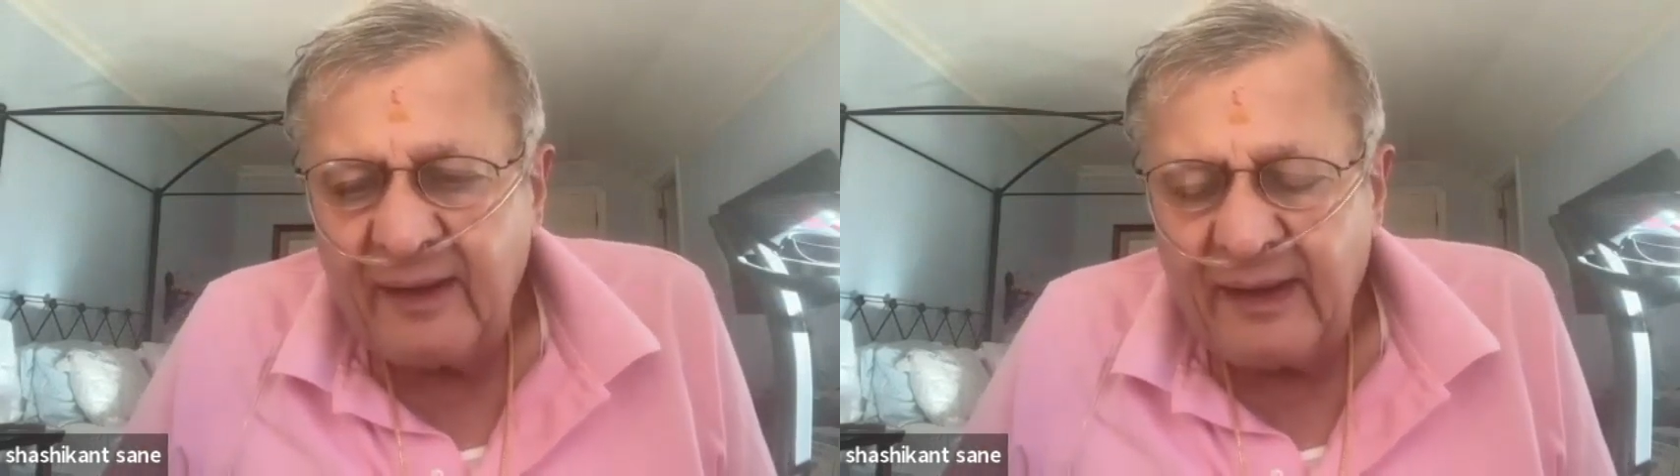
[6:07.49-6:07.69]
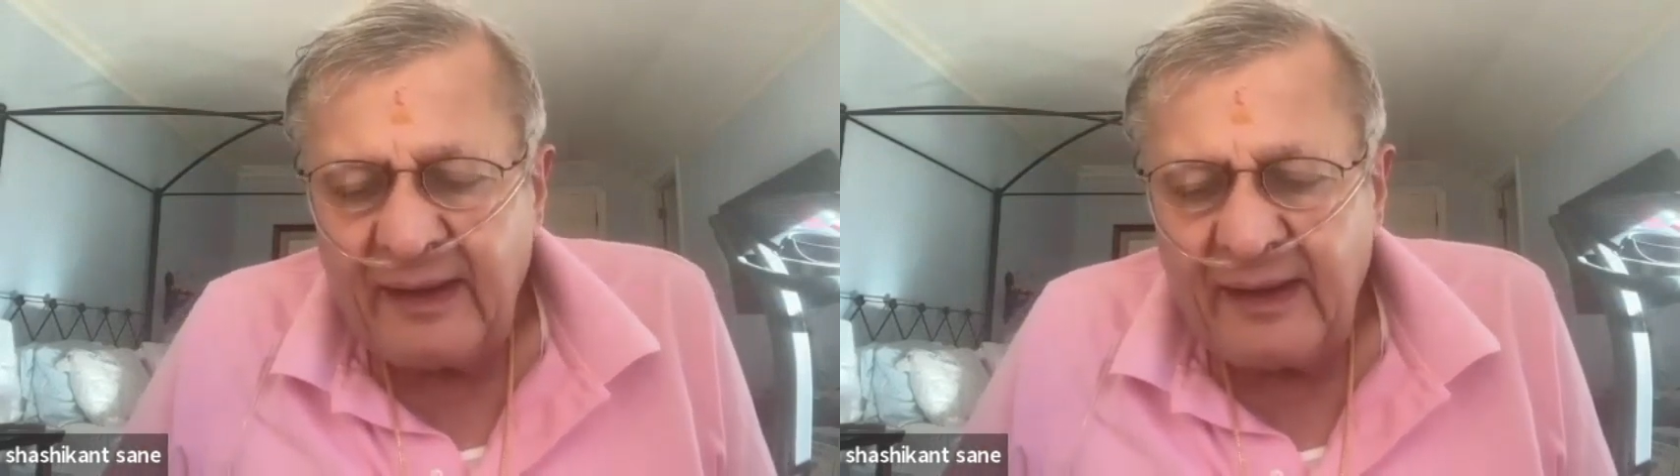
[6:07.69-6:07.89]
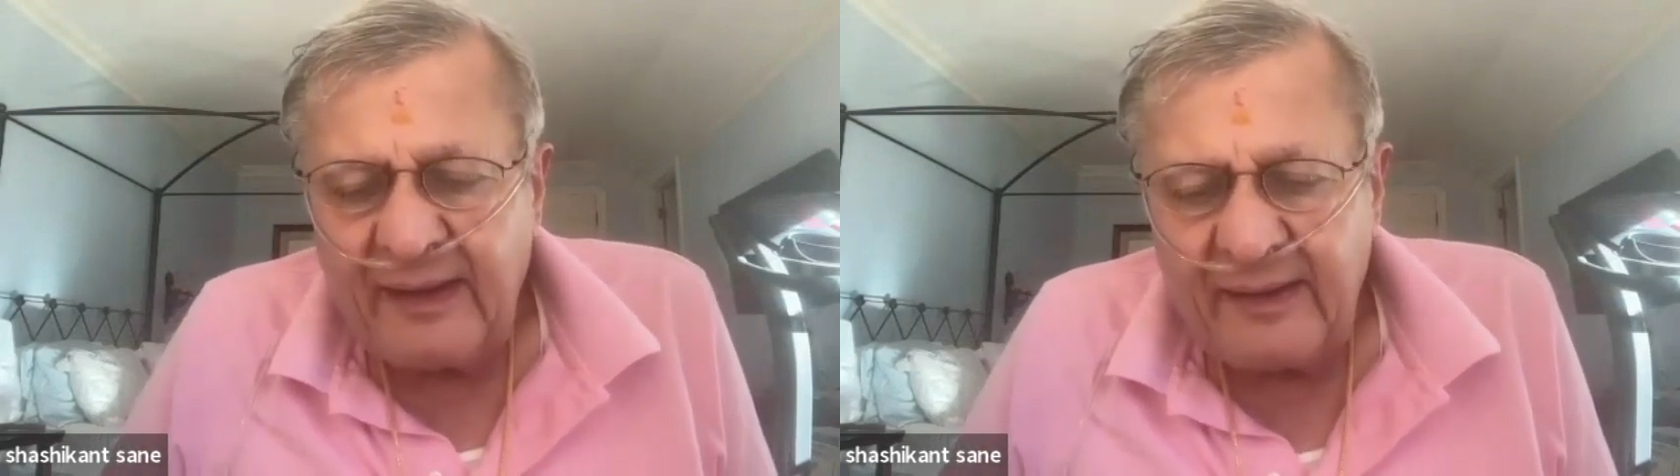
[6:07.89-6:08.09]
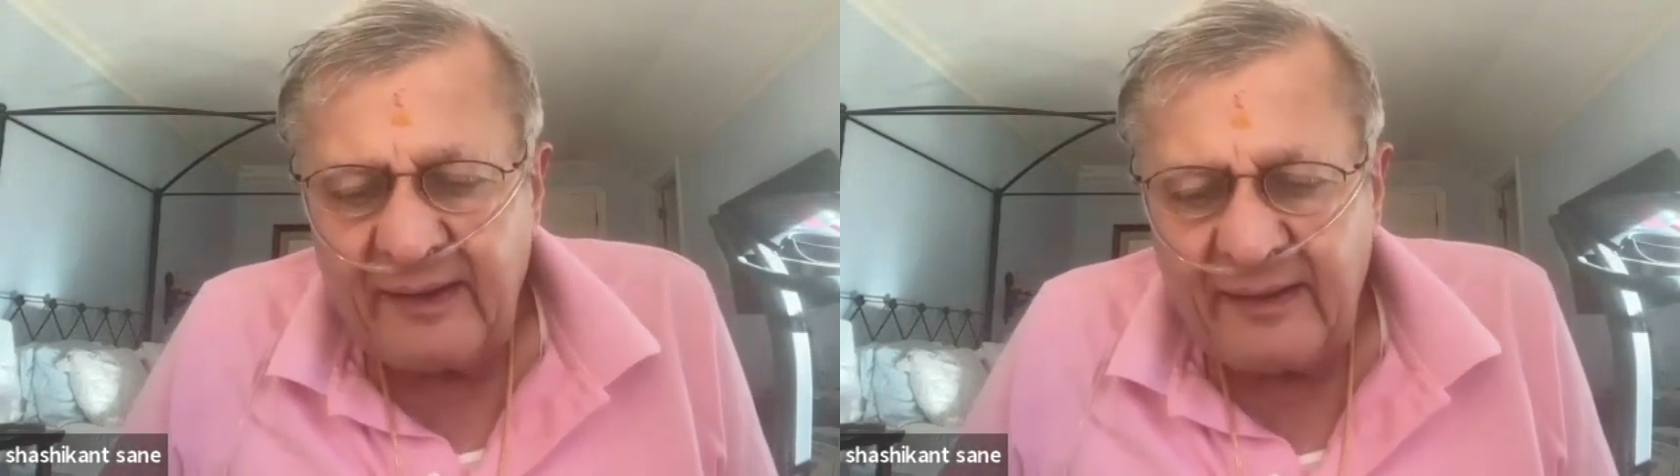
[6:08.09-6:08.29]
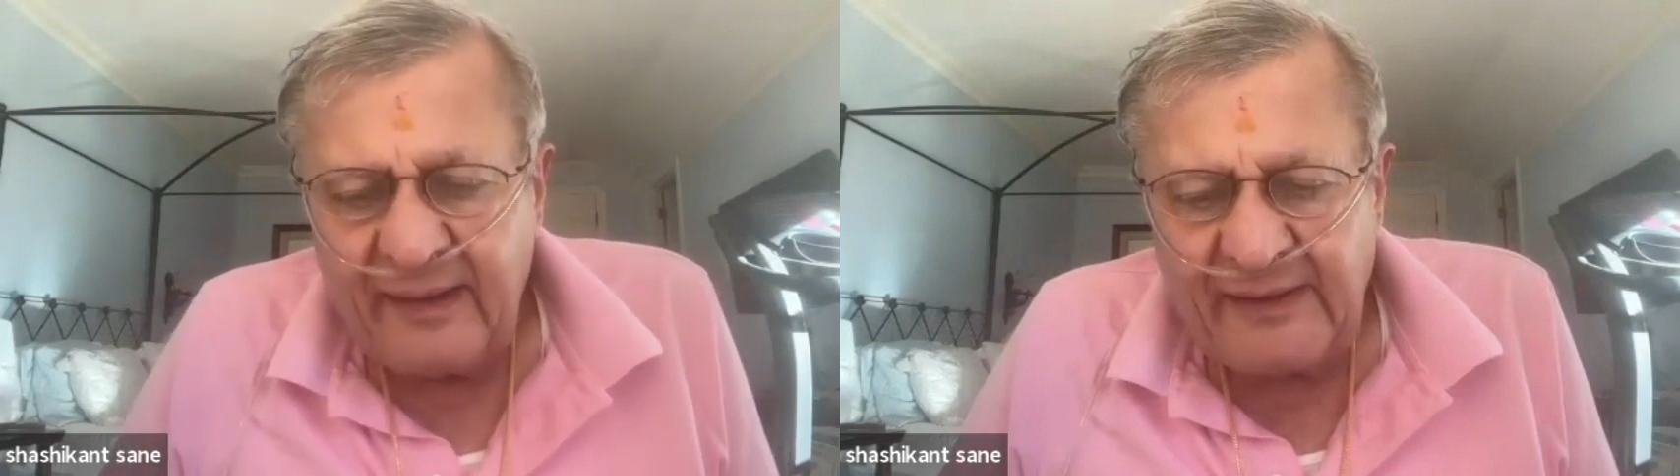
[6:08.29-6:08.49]
And
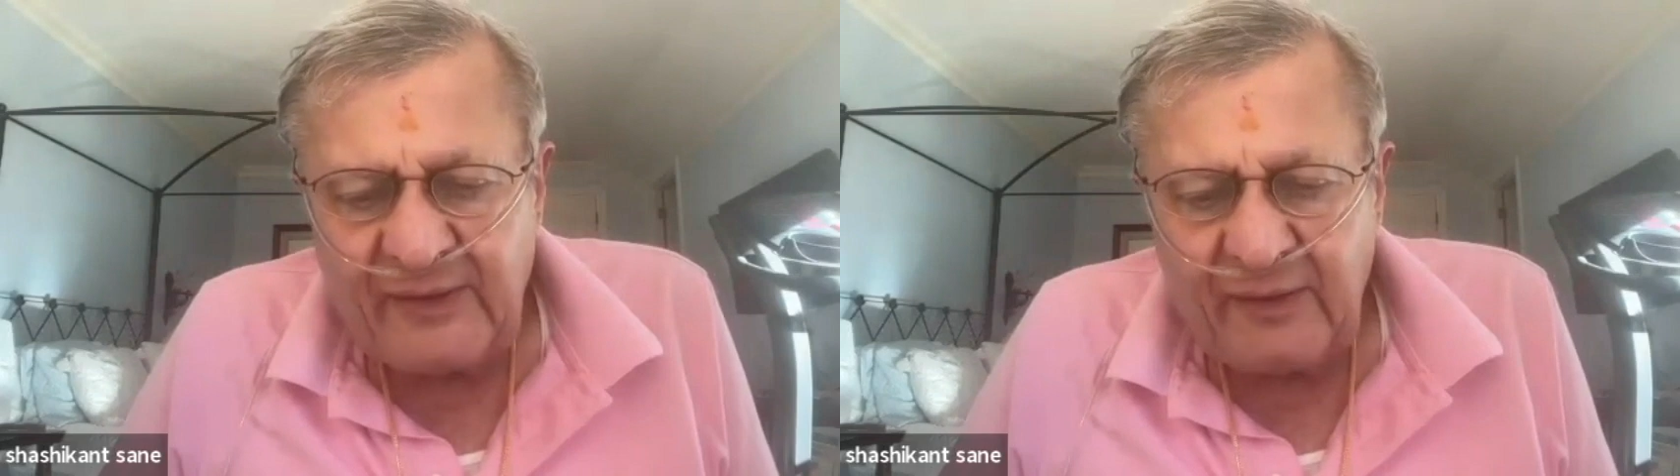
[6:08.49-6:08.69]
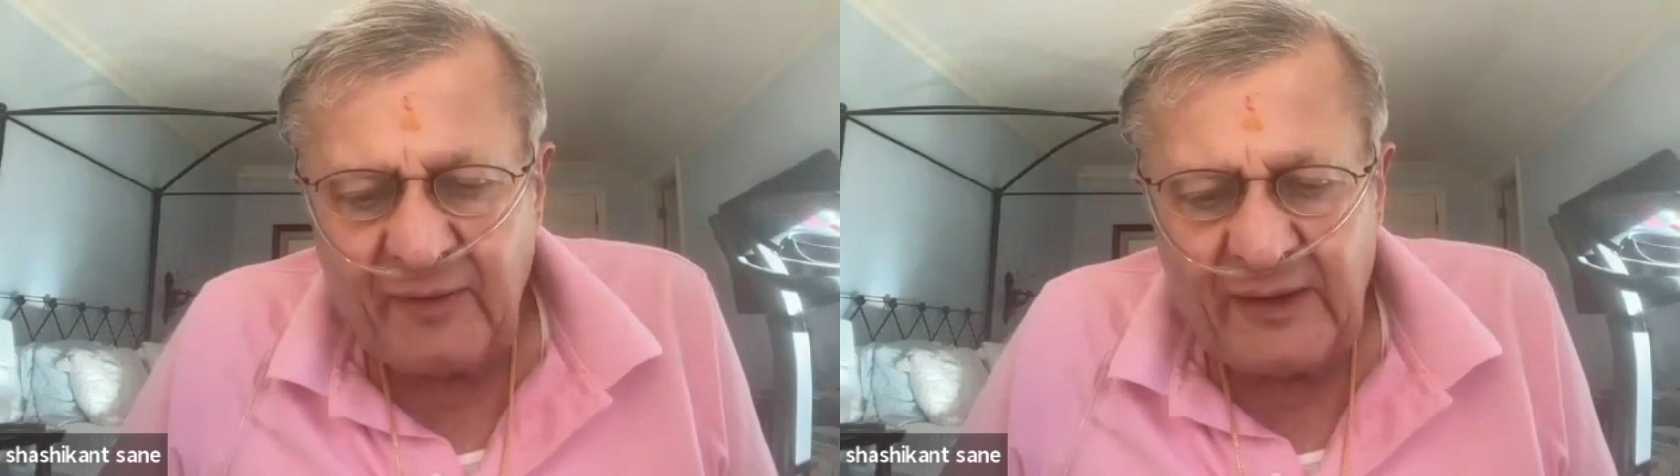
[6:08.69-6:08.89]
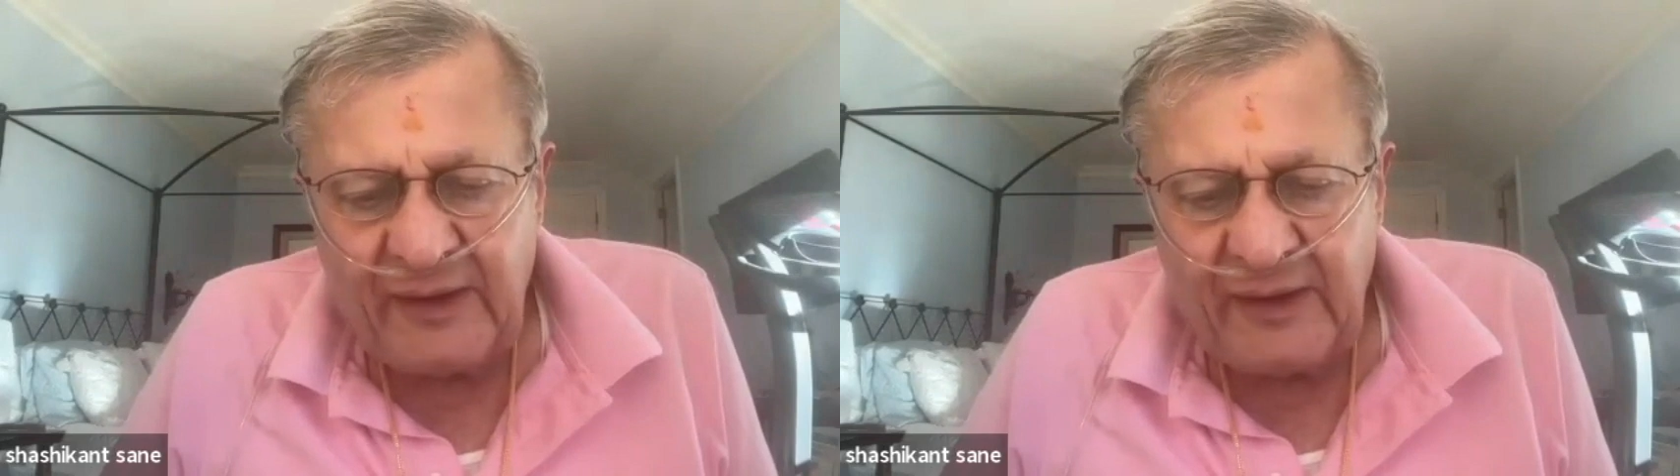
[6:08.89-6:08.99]
as we